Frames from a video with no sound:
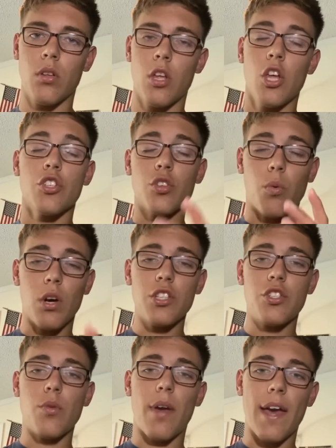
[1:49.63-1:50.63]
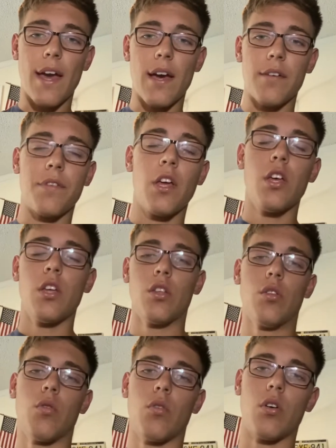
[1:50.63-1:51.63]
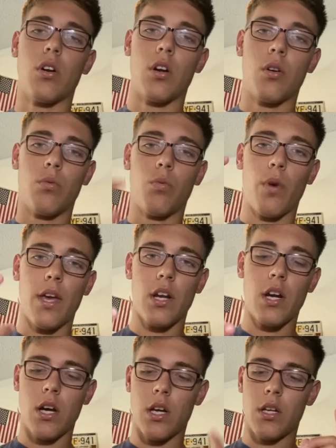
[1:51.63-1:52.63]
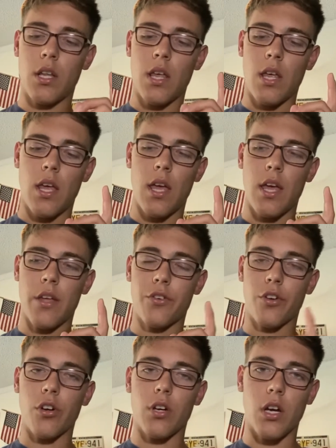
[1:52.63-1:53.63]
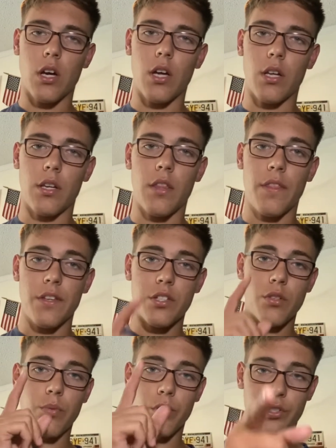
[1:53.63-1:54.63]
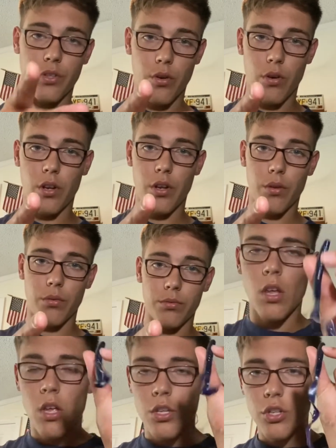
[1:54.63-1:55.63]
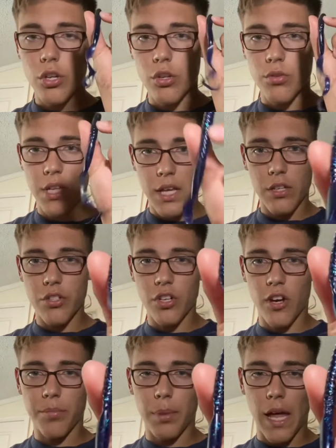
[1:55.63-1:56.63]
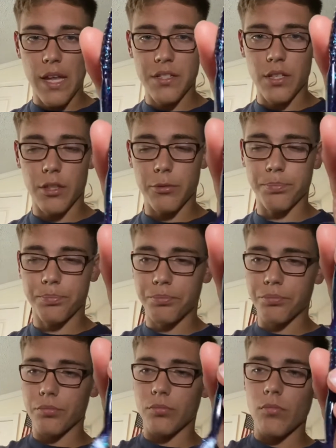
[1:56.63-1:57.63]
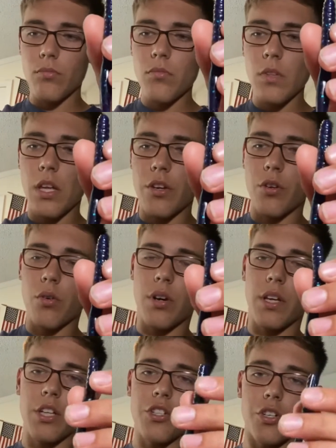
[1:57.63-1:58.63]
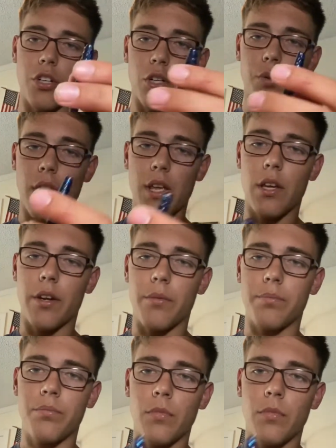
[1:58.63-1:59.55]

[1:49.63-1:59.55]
So once you have your weight on and your hook on, this is what you're going to do. So you take your soft plastic and you're going to get your hook right here.